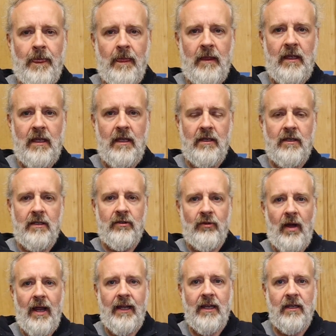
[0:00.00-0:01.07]
the
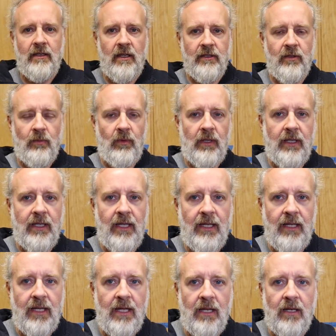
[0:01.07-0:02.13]
tracking doesn't really
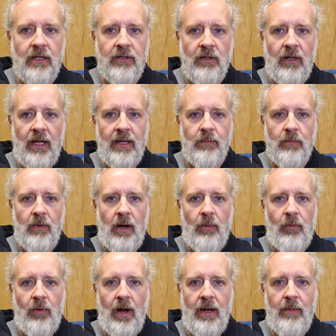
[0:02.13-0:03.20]
kick in until I'm
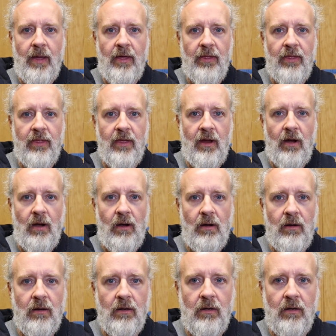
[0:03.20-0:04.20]
right about there.